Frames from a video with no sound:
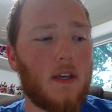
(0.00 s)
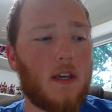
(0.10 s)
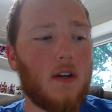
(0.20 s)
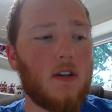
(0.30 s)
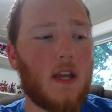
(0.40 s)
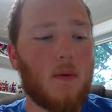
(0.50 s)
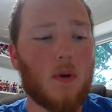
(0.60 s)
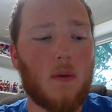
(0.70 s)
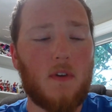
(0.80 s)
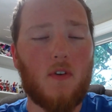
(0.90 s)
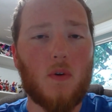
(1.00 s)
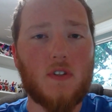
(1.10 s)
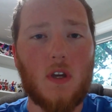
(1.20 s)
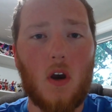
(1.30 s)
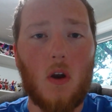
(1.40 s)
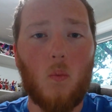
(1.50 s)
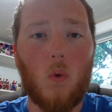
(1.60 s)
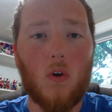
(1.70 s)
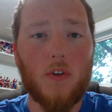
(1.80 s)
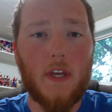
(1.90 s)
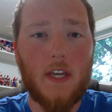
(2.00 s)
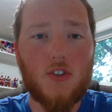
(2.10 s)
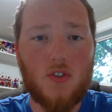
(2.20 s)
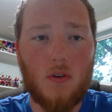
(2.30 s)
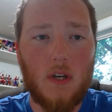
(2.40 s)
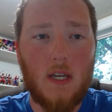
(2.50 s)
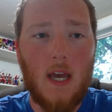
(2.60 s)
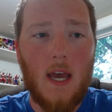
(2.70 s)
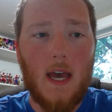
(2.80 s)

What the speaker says: Here today, we're going to be focusing on world history,